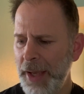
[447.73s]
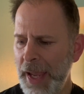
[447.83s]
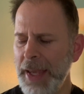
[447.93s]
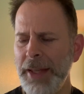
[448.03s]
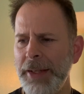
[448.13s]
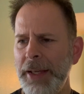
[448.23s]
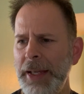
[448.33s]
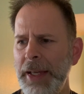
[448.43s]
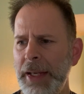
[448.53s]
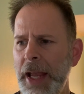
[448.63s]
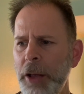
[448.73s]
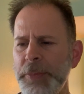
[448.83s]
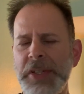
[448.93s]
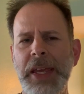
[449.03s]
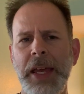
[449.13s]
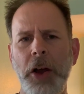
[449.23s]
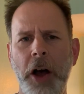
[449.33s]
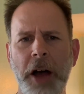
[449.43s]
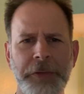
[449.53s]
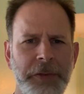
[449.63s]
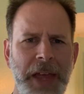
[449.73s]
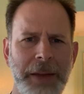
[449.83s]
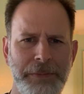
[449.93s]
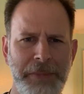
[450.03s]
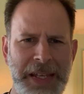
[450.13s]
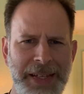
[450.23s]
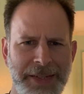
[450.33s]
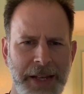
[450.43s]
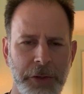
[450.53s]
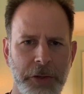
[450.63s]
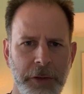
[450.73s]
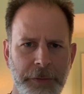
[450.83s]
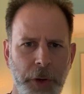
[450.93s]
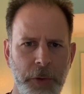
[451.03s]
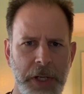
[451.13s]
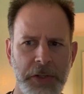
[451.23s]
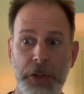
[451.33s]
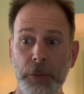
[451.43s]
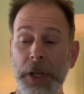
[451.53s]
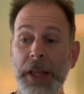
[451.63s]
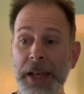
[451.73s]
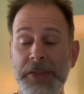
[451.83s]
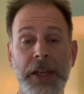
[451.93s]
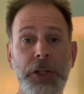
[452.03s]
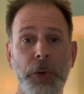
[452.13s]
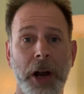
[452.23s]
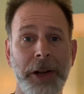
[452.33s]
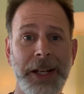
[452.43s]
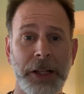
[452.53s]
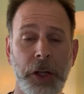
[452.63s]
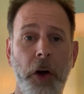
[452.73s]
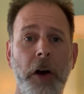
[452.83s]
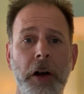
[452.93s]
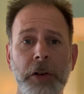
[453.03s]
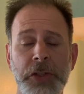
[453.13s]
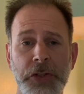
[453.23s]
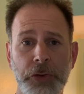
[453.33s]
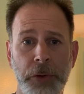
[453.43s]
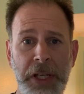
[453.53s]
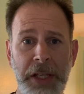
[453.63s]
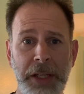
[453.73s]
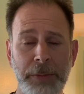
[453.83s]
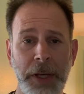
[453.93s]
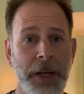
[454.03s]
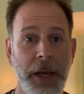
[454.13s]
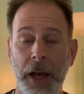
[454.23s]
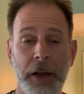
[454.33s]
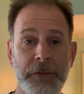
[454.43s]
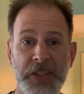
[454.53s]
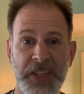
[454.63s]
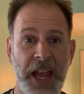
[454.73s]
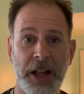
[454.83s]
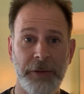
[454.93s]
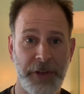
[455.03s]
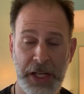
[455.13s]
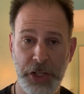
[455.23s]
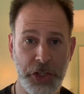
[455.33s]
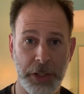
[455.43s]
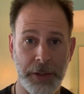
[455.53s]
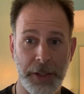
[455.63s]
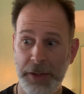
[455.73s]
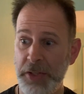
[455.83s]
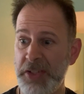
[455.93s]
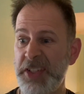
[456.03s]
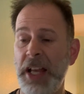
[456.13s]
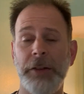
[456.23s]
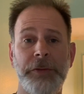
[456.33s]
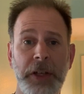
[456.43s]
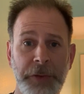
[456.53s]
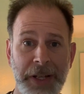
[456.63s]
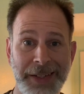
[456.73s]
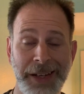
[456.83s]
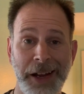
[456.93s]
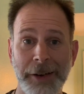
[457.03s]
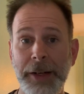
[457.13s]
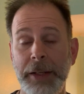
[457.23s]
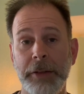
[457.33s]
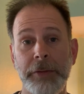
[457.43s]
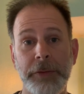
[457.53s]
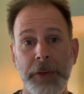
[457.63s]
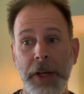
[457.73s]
And it helps get off of that me-centered focus. You realize that you are in a long stream of salvation, this salvific narrative.